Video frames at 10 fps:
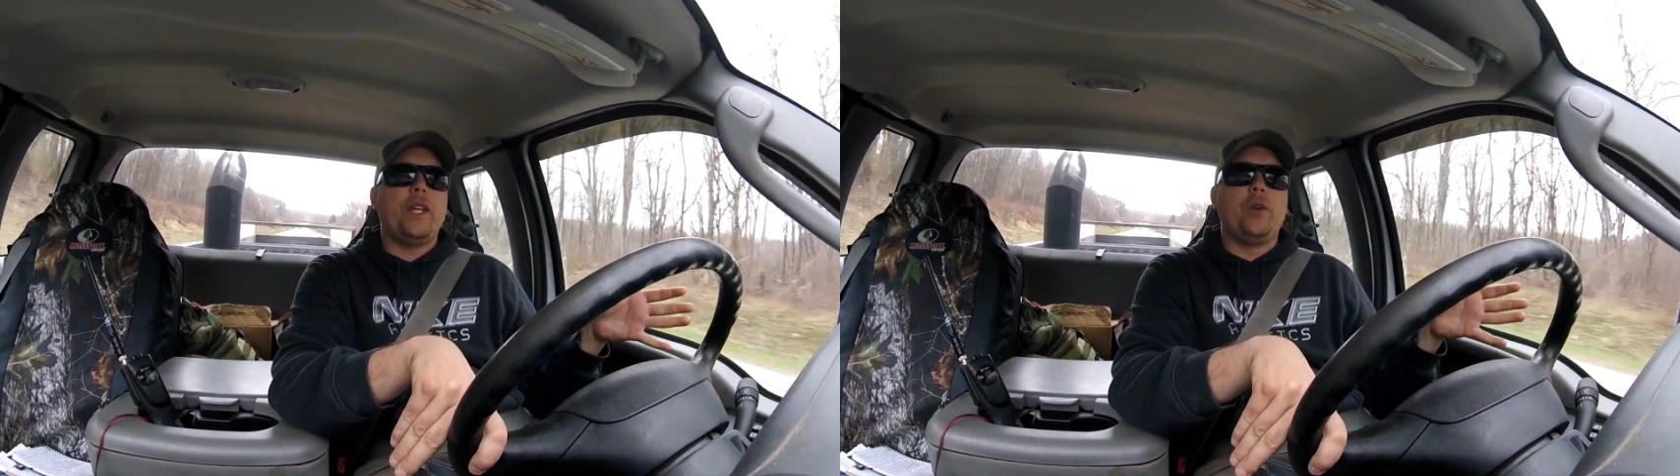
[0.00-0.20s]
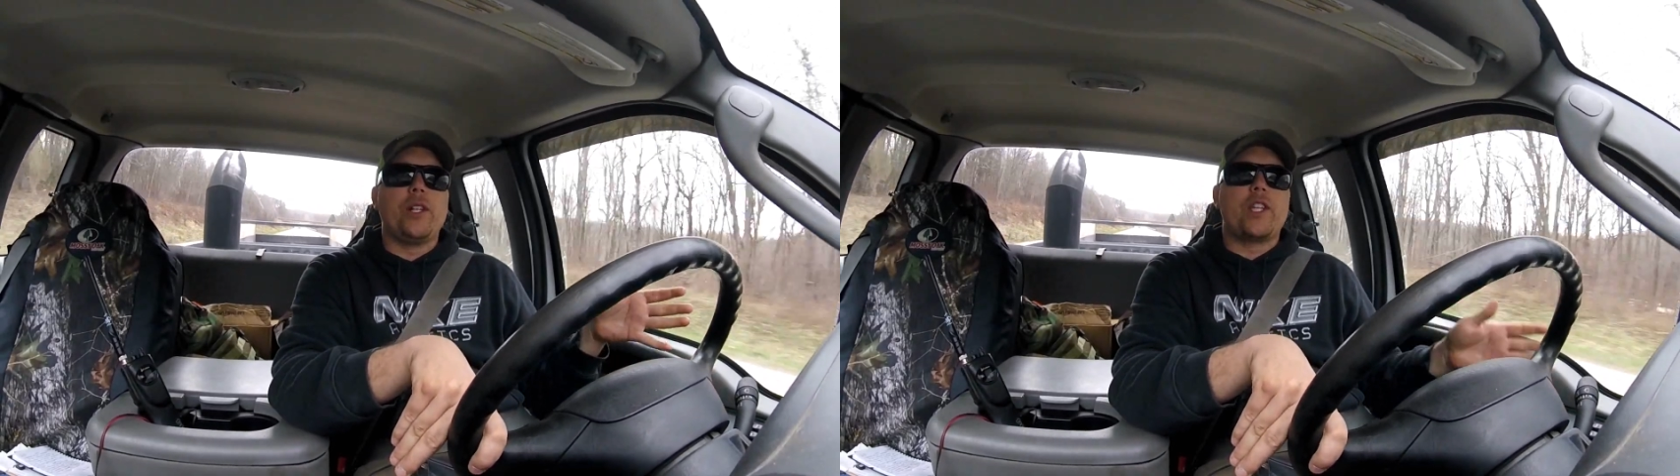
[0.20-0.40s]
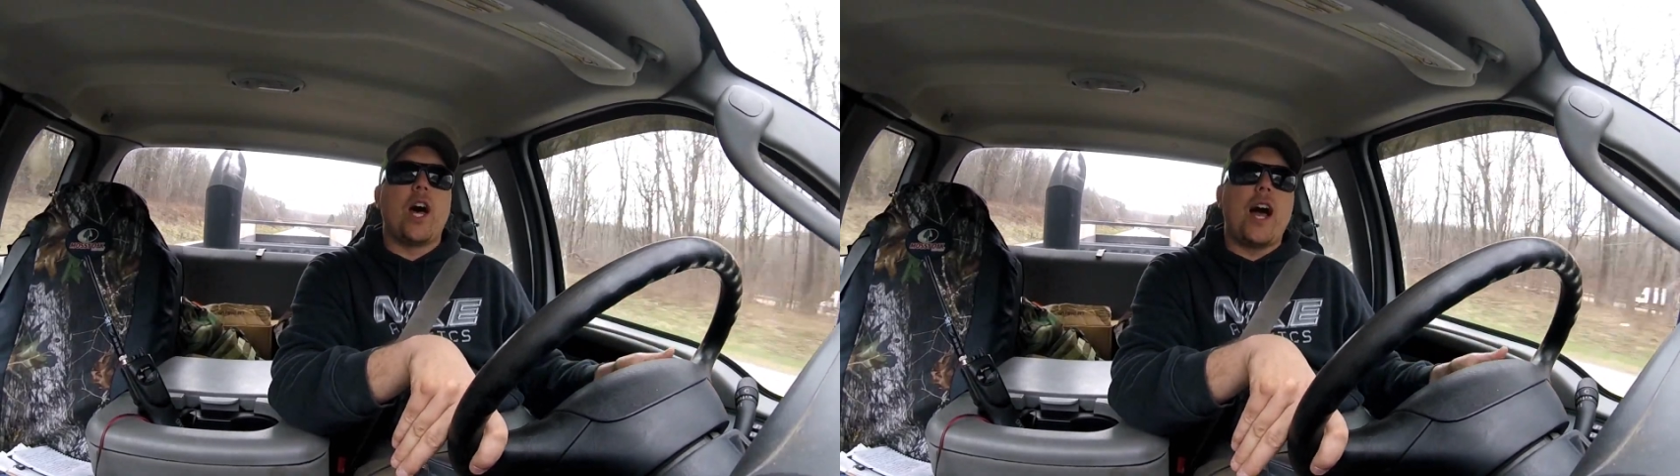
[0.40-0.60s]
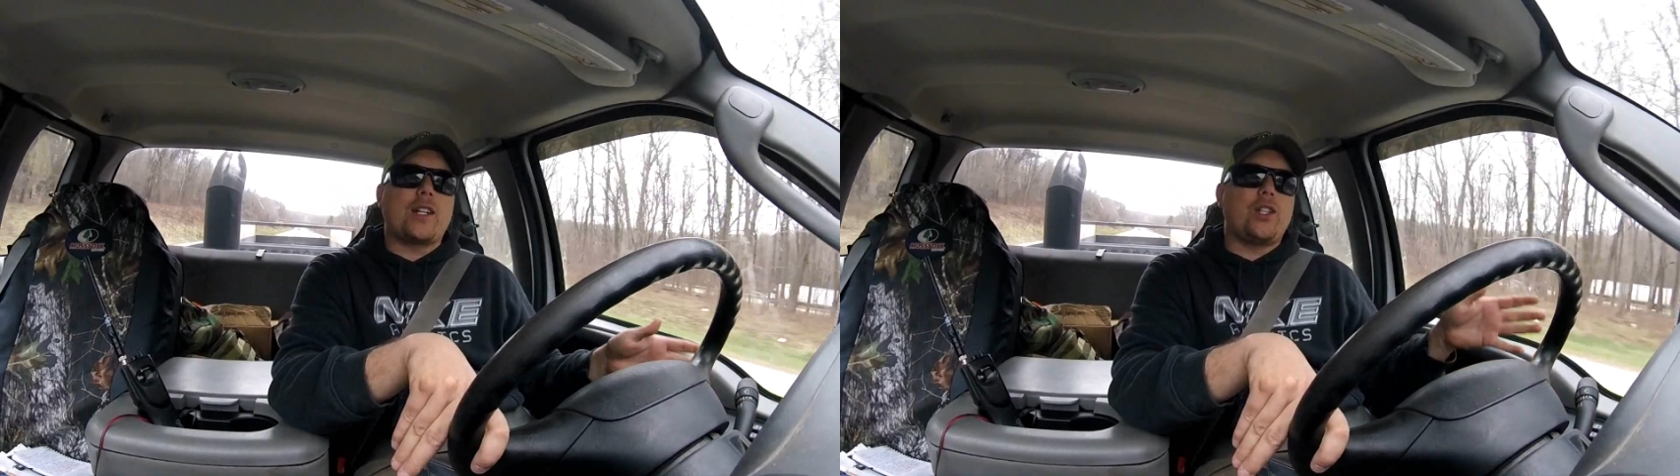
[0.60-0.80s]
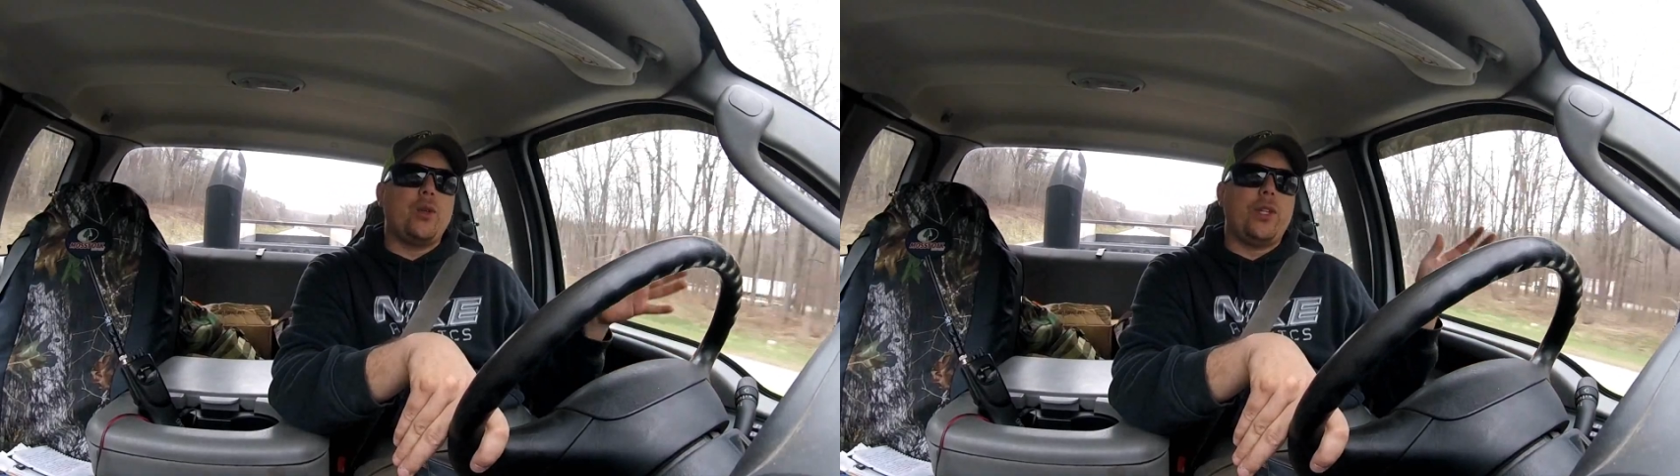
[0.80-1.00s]
you can talk
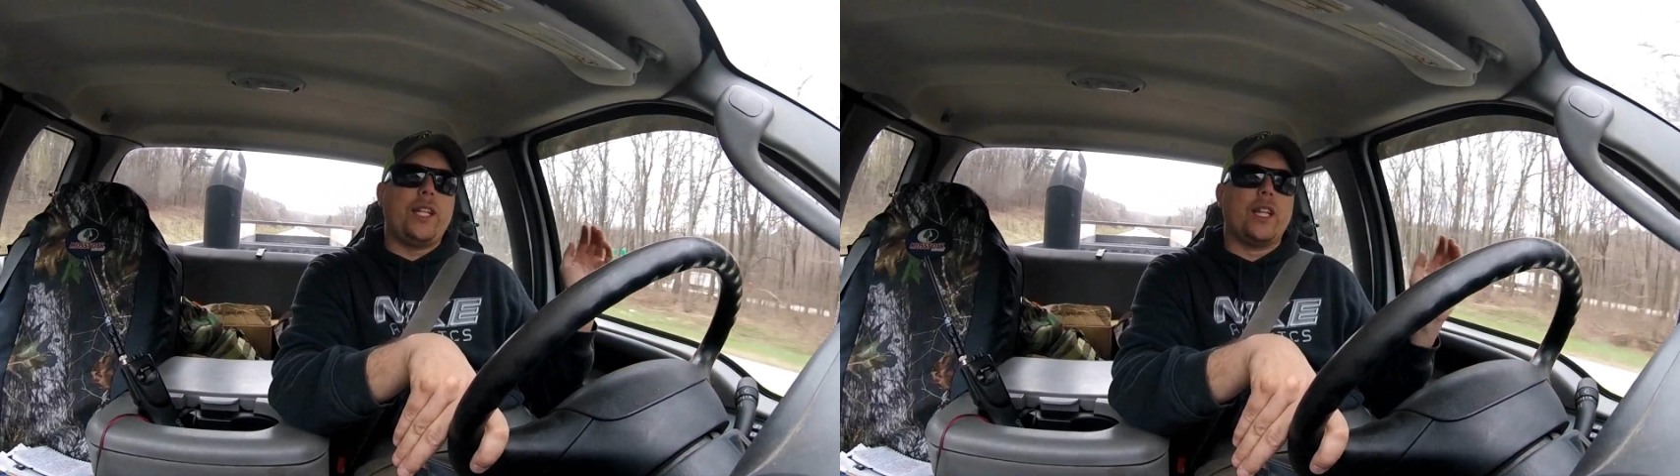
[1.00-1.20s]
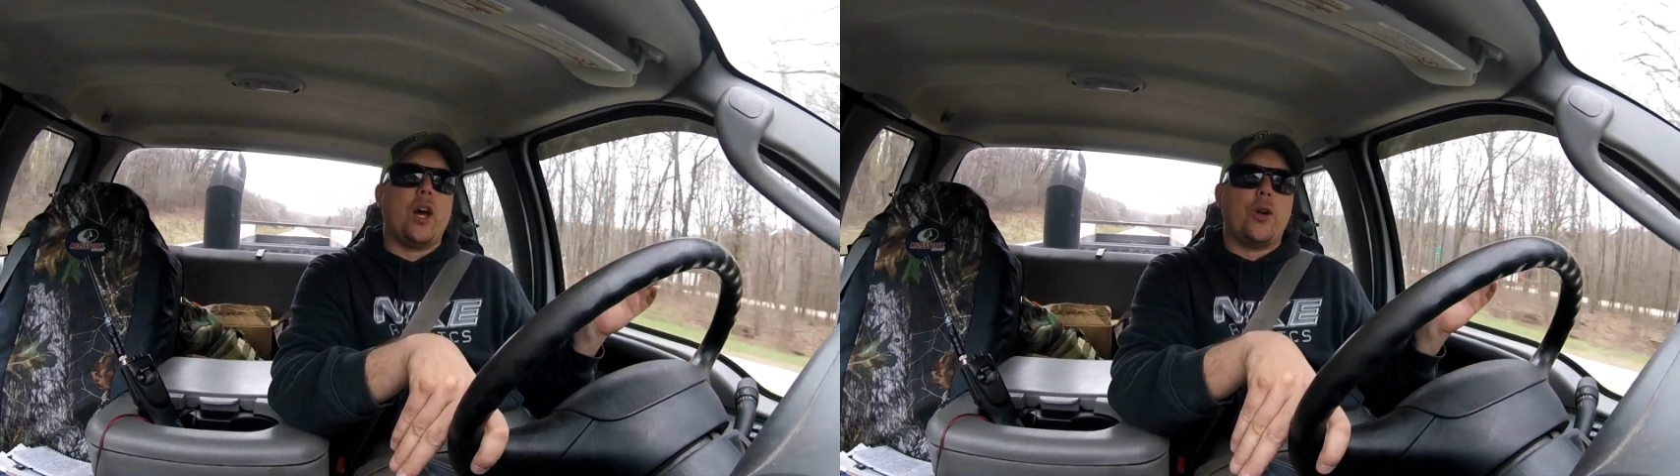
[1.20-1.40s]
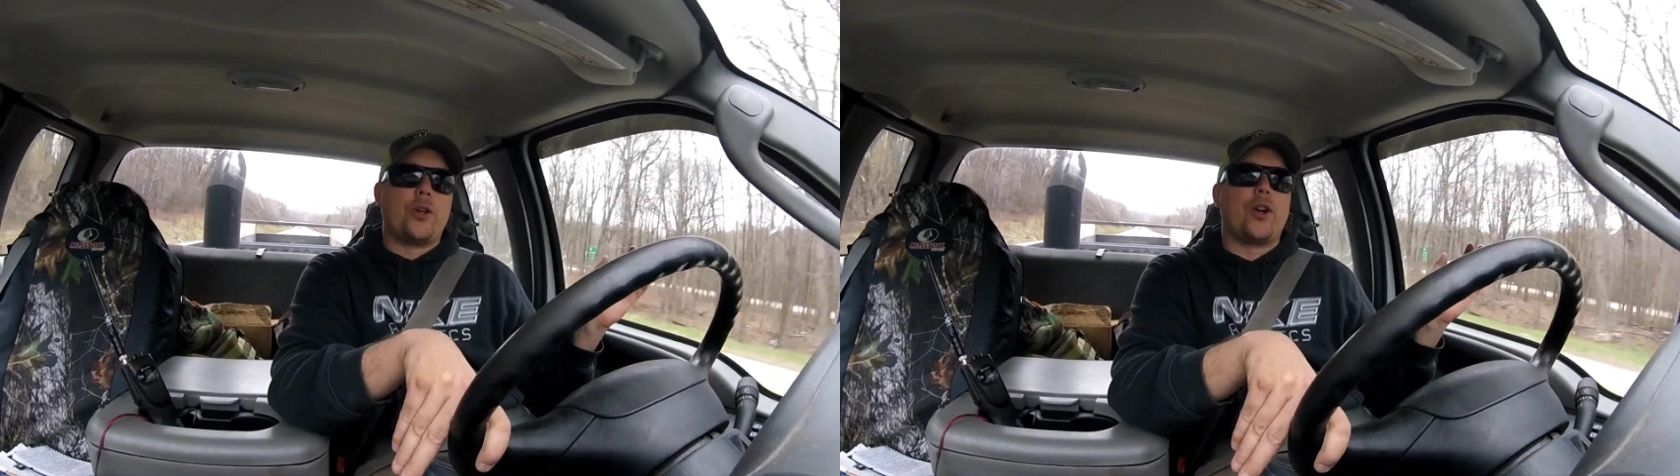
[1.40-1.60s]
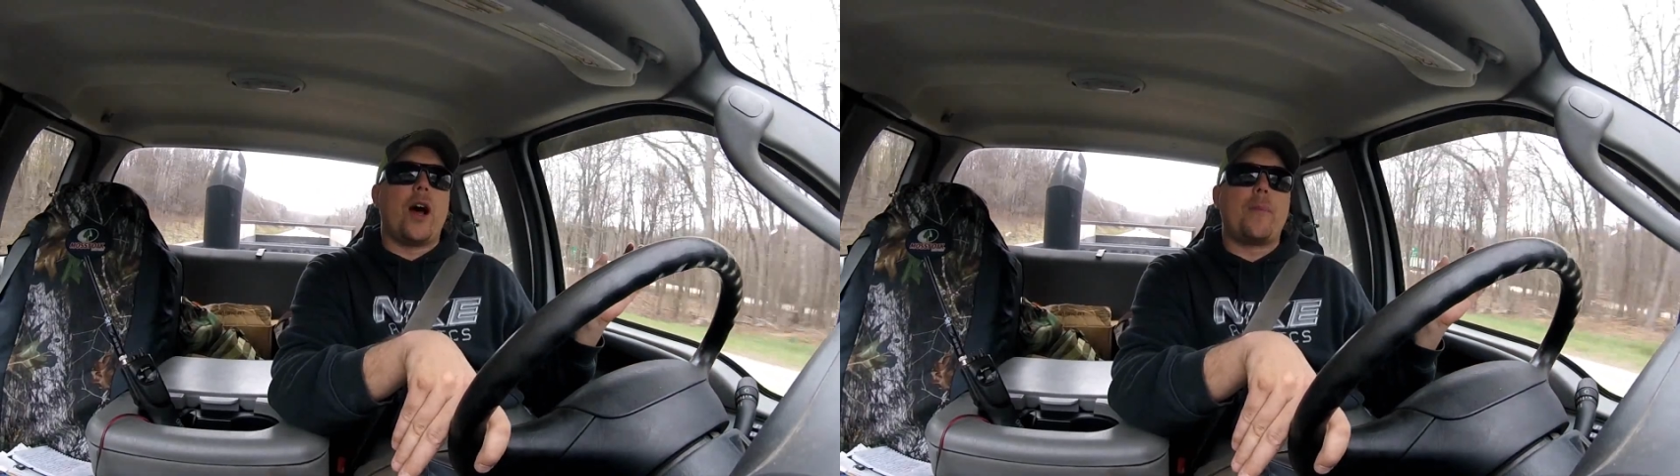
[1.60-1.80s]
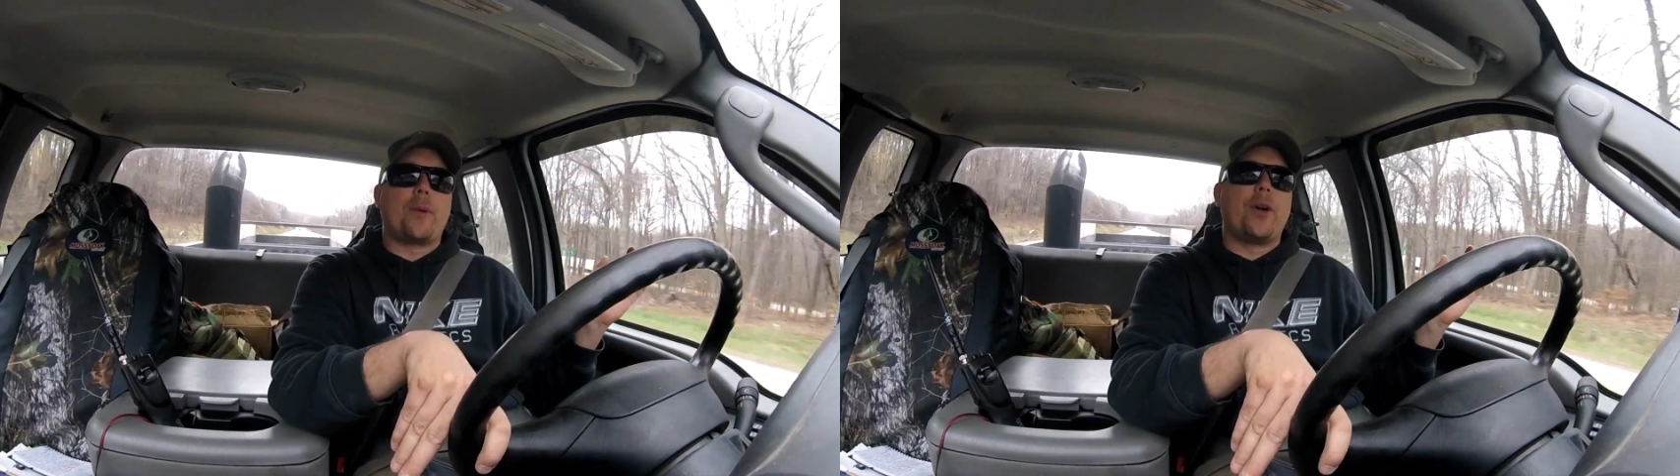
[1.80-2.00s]
to the loader
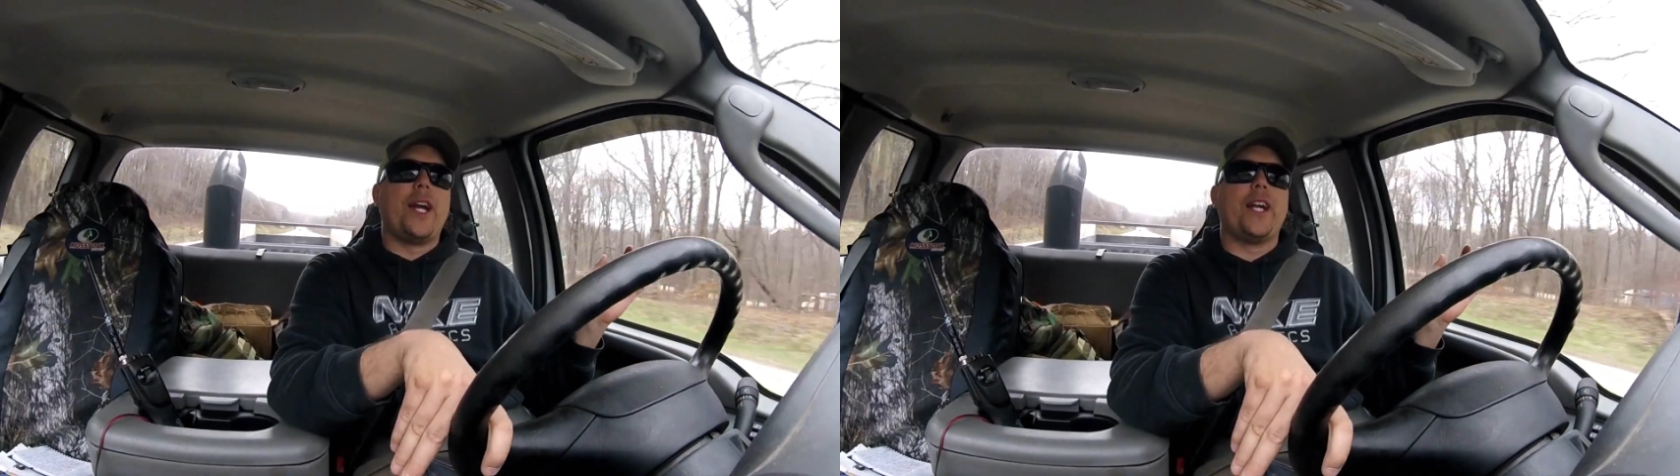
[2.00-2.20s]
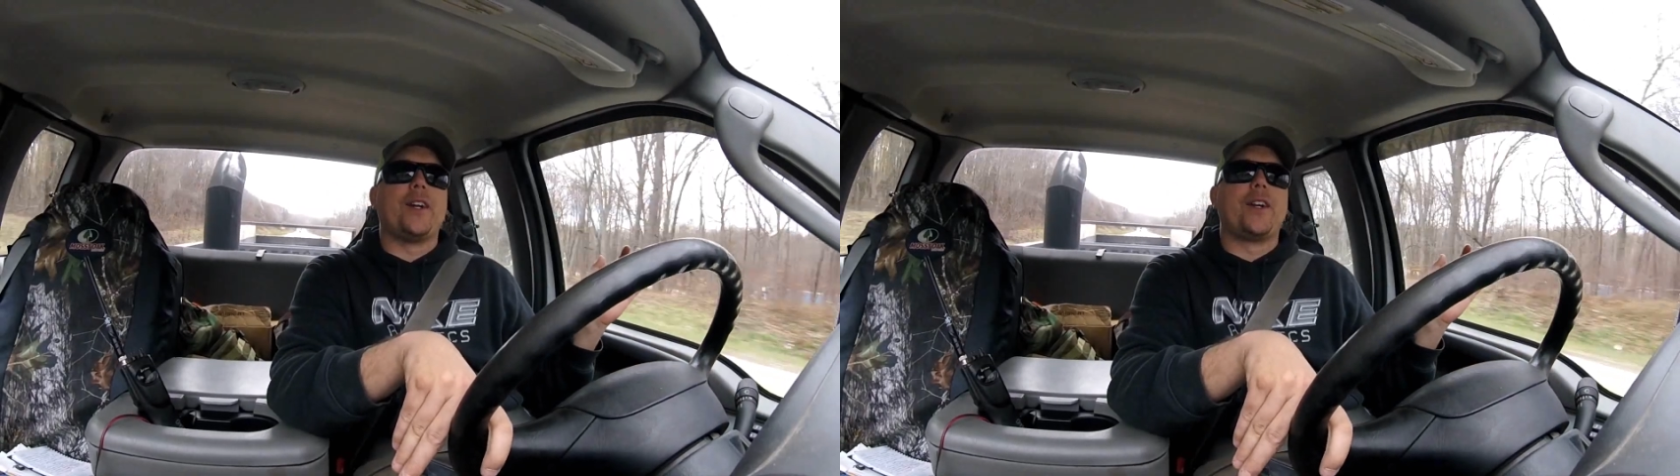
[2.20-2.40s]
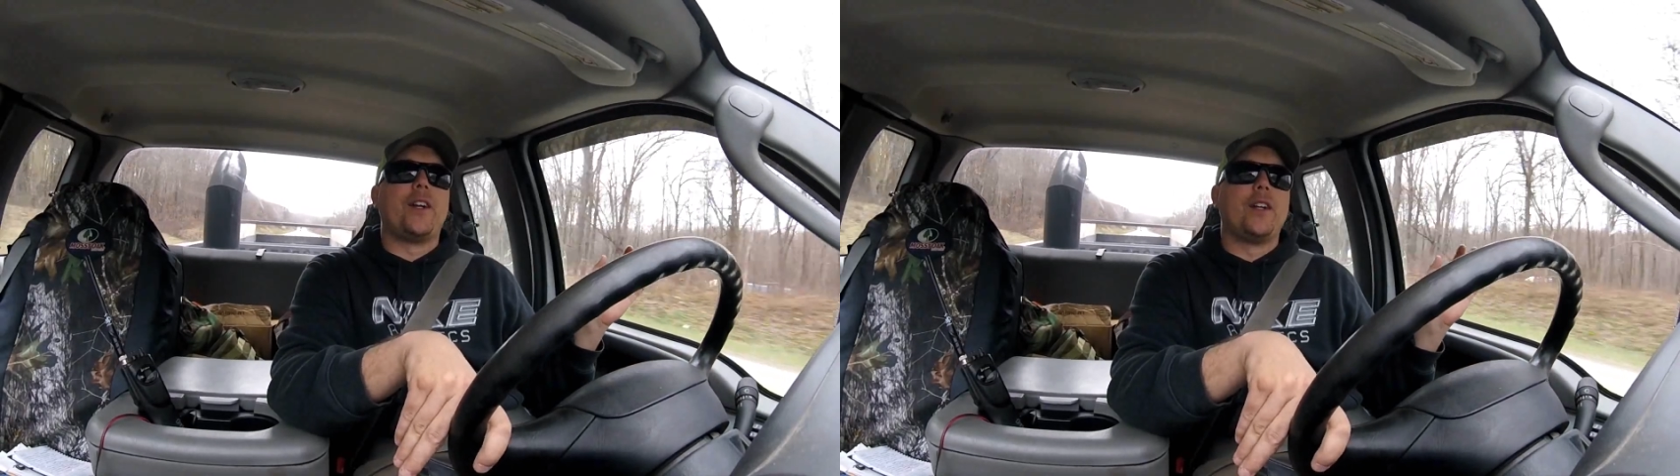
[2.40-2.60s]
operator.